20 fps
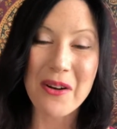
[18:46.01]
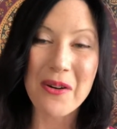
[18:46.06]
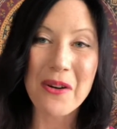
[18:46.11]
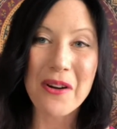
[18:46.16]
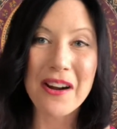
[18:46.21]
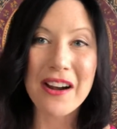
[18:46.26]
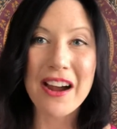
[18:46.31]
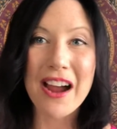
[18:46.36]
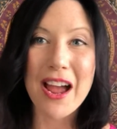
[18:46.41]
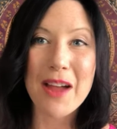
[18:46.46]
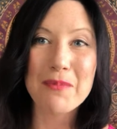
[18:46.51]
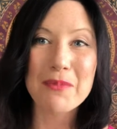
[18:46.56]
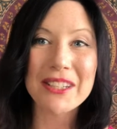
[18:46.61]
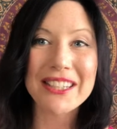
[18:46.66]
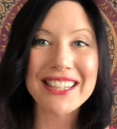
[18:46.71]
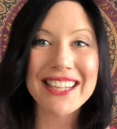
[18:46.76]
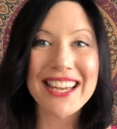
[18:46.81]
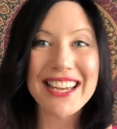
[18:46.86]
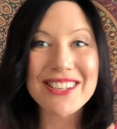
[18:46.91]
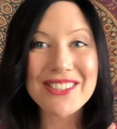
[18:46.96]
or I'm
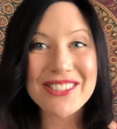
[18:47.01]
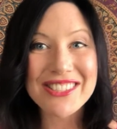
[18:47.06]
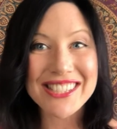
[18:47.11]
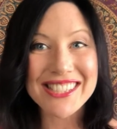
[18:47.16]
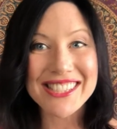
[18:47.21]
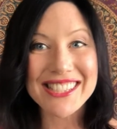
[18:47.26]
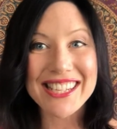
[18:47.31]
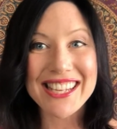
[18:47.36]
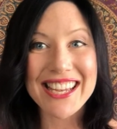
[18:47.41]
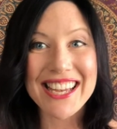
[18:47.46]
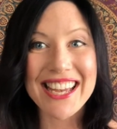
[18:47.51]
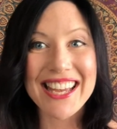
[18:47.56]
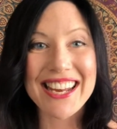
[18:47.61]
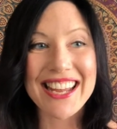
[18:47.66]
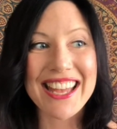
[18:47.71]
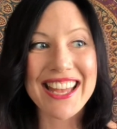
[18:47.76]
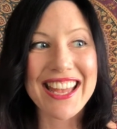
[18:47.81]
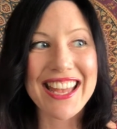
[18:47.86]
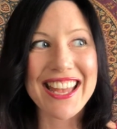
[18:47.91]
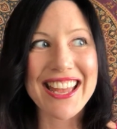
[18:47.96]
really interested
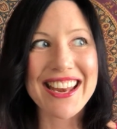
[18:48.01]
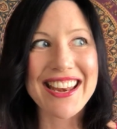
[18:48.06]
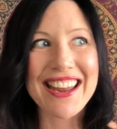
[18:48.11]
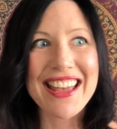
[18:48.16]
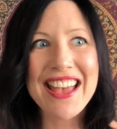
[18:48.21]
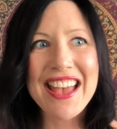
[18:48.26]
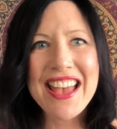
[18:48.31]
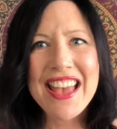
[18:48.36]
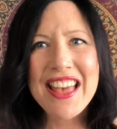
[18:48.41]
in